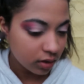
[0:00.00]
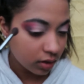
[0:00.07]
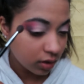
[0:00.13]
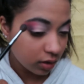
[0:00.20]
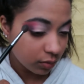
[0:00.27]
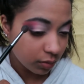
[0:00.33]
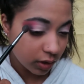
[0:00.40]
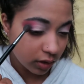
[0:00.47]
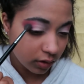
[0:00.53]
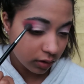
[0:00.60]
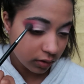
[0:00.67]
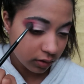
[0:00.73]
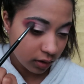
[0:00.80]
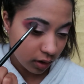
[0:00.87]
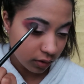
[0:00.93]
I need to blend
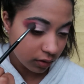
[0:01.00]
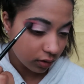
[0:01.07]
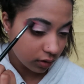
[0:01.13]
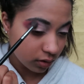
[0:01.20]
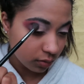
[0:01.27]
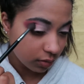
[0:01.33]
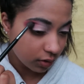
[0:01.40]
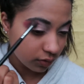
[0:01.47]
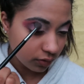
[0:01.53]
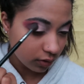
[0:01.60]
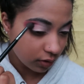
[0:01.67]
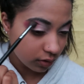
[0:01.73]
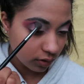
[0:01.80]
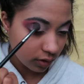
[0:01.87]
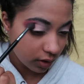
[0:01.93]
this out a little bit
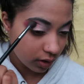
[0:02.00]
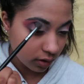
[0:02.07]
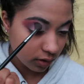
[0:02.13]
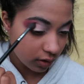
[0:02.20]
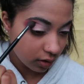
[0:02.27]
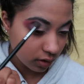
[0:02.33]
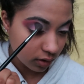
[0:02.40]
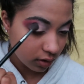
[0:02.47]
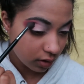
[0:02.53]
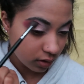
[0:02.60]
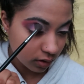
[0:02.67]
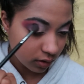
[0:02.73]
further, I think.